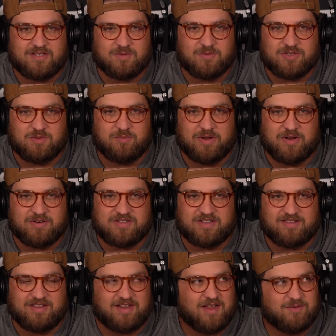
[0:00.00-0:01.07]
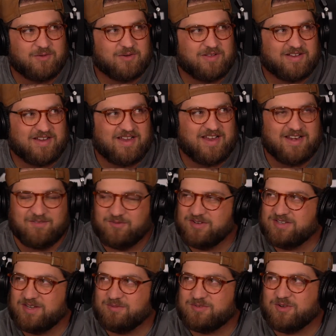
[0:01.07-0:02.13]
It's the most embarrassing thing ever. Like I hate having to
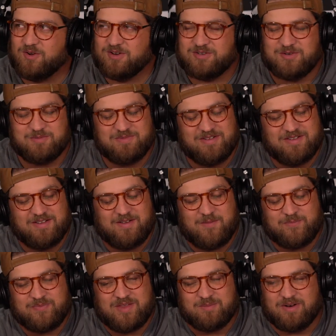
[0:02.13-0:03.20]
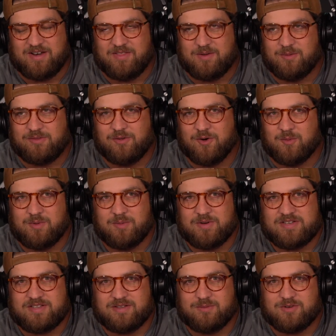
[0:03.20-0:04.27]
say I'm sorry to them. But I think with Darby
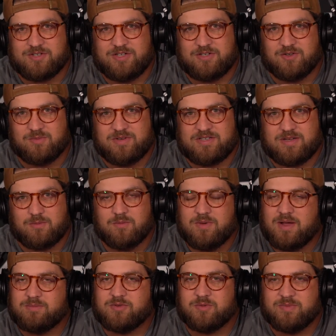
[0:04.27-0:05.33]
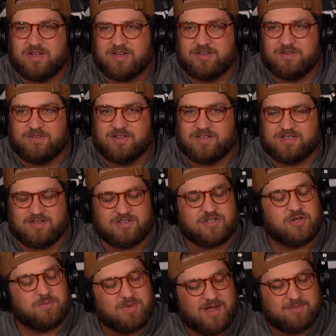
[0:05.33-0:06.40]
recently, where she told me it's like, well, mom told me I could do this. Mm-hmm. I was
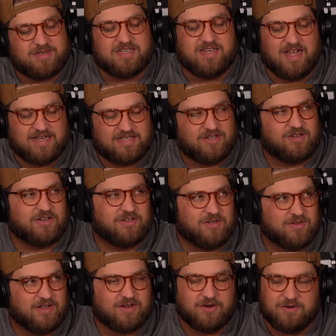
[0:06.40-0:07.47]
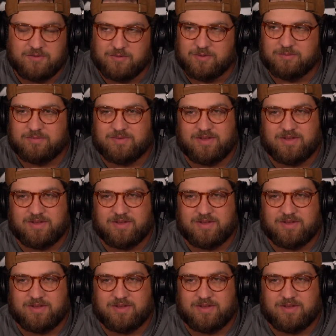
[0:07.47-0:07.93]
like, your mom did not tell you could do that. Go to your room.